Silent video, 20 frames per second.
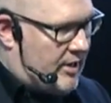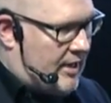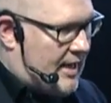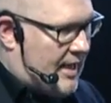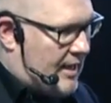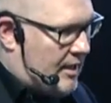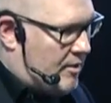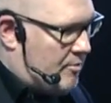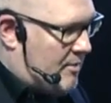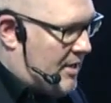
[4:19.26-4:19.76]

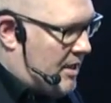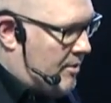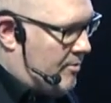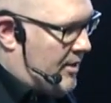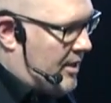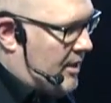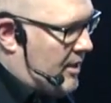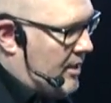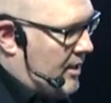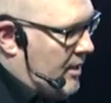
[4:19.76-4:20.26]
late,
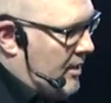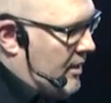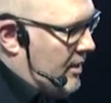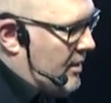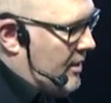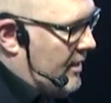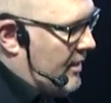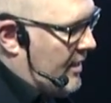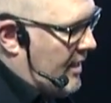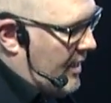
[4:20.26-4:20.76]
maybe
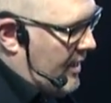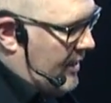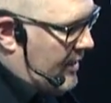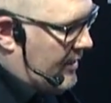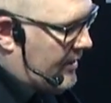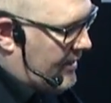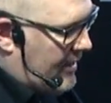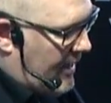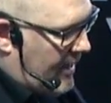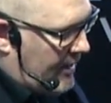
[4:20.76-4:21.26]
nine,
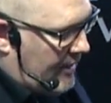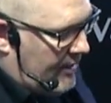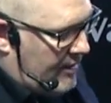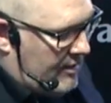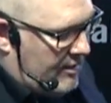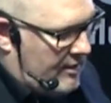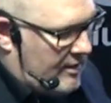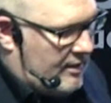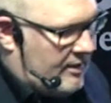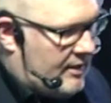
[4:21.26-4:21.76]
ten
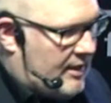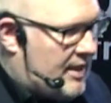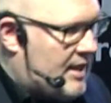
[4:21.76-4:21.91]
in the